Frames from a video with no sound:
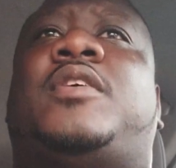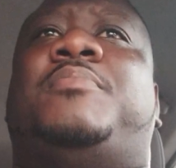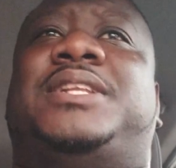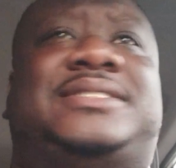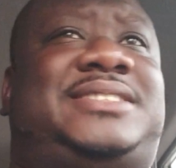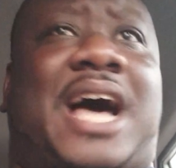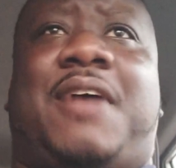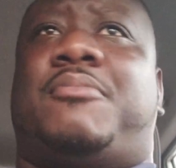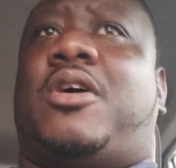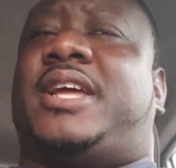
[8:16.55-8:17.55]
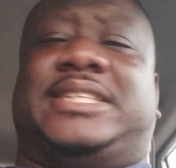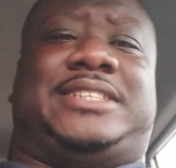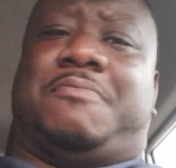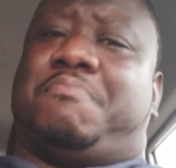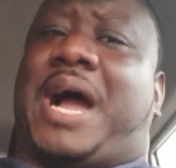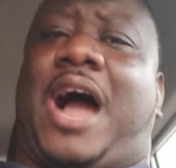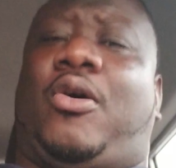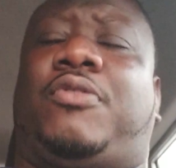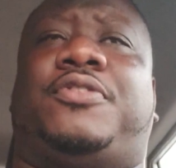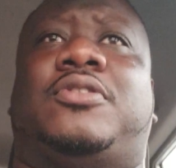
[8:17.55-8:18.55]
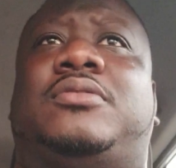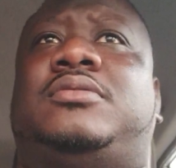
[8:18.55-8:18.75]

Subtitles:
But the stock market is something powerful.